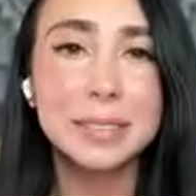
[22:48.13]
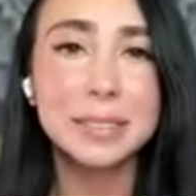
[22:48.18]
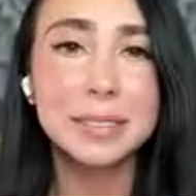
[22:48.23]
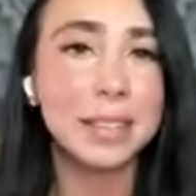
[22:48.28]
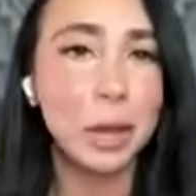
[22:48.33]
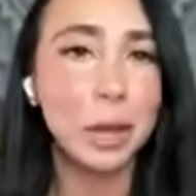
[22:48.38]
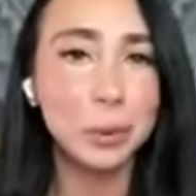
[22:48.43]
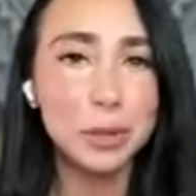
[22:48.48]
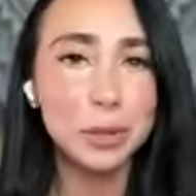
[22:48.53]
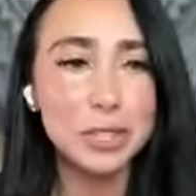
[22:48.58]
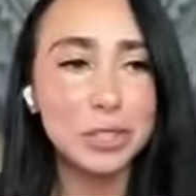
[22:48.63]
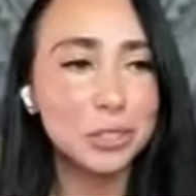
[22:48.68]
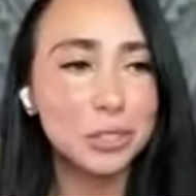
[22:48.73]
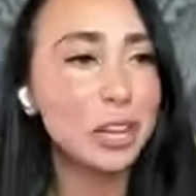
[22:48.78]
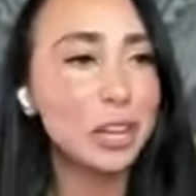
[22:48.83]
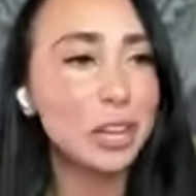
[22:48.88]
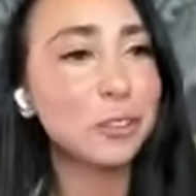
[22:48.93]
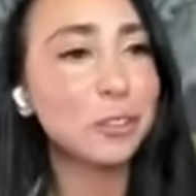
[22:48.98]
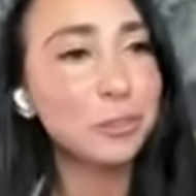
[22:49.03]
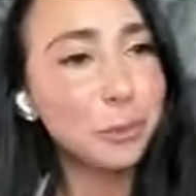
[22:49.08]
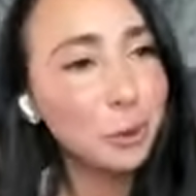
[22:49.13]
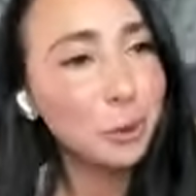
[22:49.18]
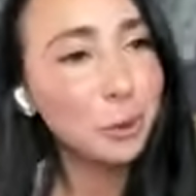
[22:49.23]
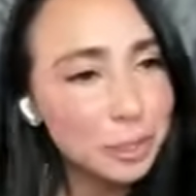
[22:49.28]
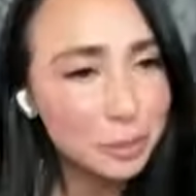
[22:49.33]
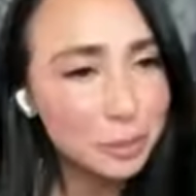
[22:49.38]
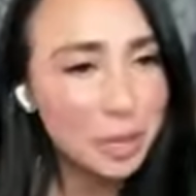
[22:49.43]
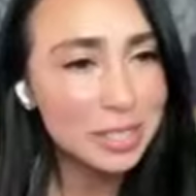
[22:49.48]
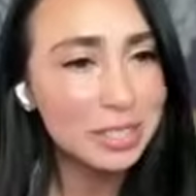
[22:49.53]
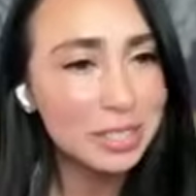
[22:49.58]
Like, I wasn't trying to
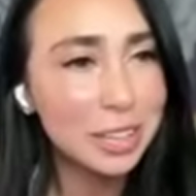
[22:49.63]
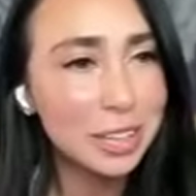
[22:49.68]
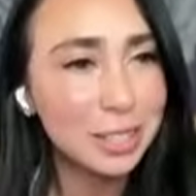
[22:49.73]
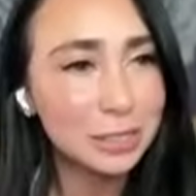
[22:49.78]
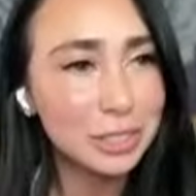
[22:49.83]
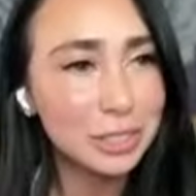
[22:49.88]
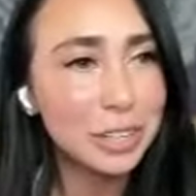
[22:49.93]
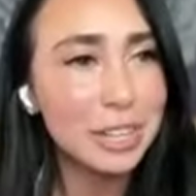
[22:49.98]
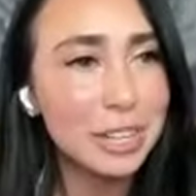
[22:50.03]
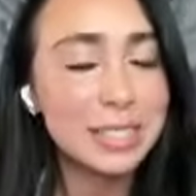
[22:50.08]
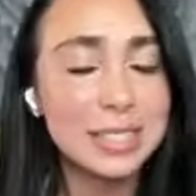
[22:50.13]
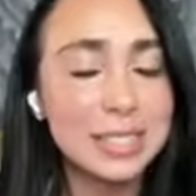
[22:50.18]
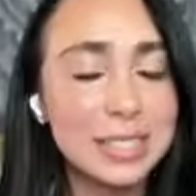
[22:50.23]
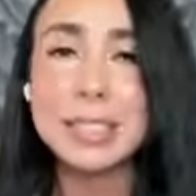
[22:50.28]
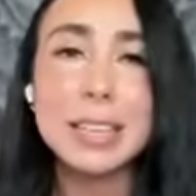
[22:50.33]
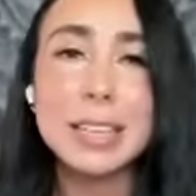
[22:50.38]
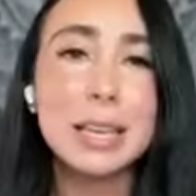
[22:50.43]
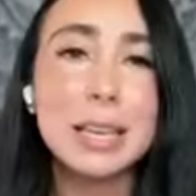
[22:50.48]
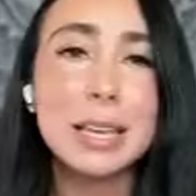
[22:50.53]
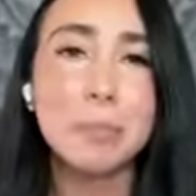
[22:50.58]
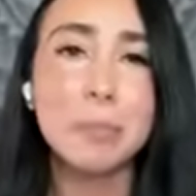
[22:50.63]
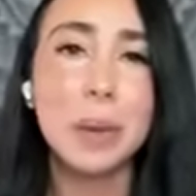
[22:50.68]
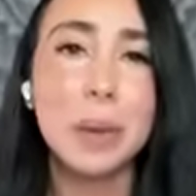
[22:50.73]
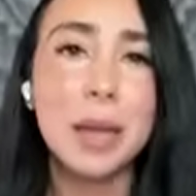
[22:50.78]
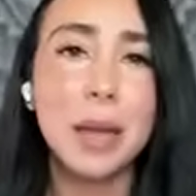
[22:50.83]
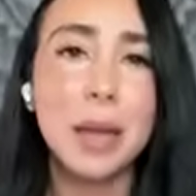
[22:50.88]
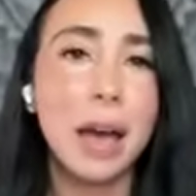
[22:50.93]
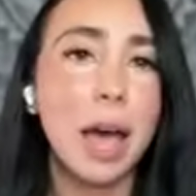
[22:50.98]
force myself to not sleep.